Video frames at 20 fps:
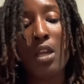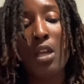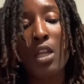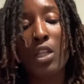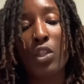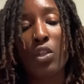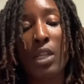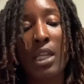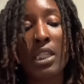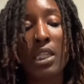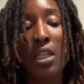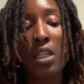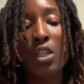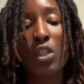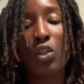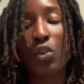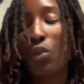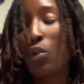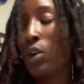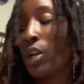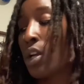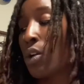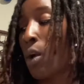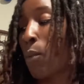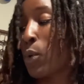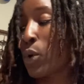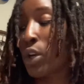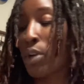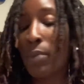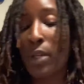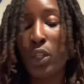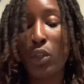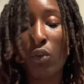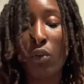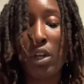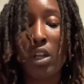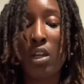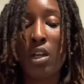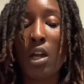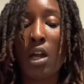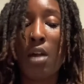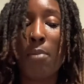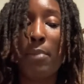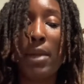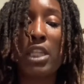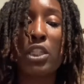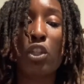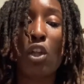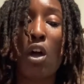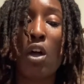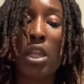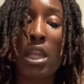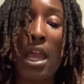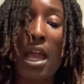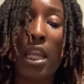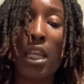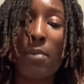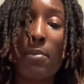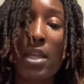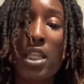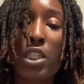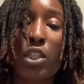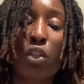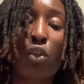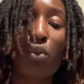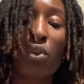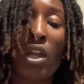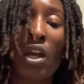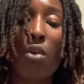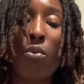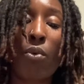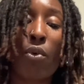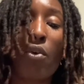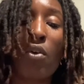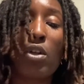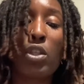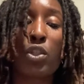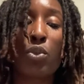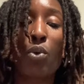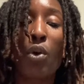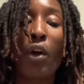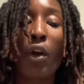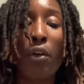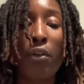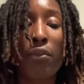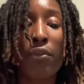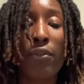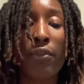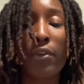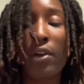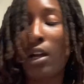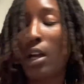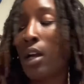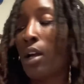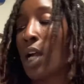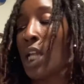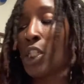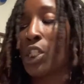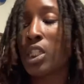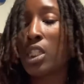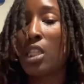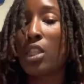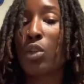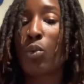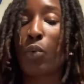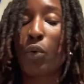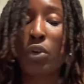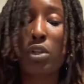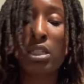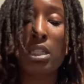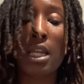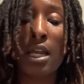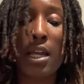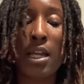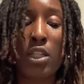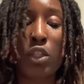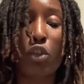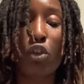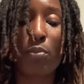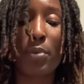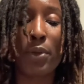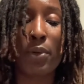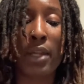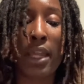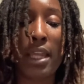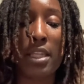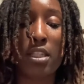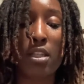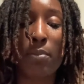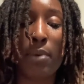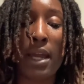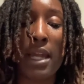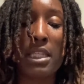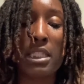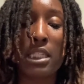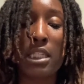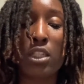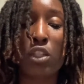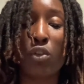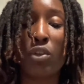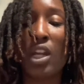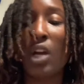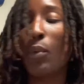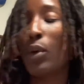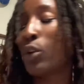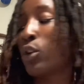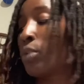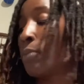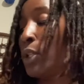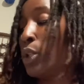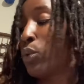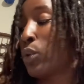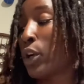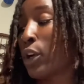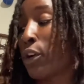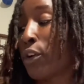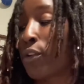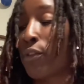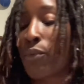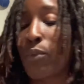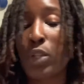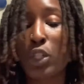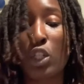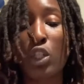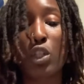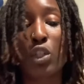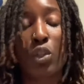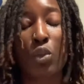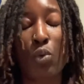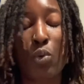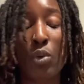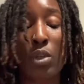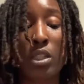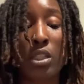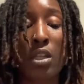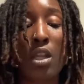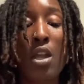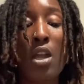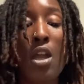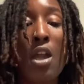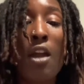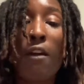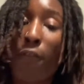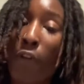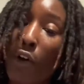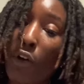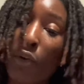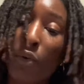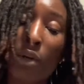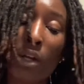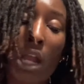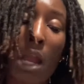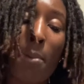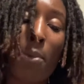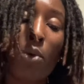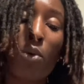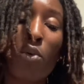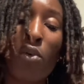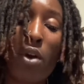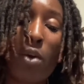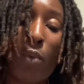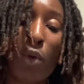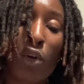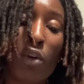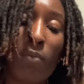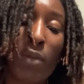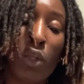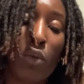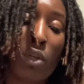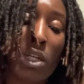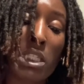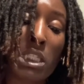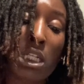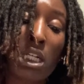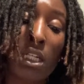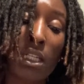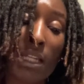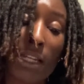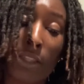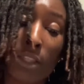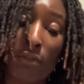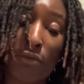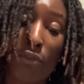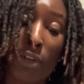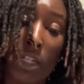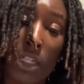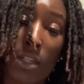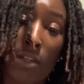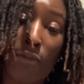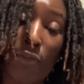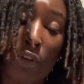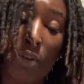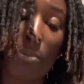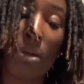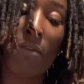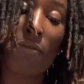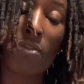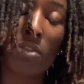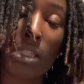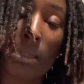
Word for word: So let's get into it. We're going to be doing it um, based on the elements. So now we're on to Earth. Uh, I uh, just did the water sign, Scorpio, Cancer, Pisces. So now we're going to be doing Earth, which is Taurus, Virgo, and Capricorn. We're going to be doing it as a collective reading for the month of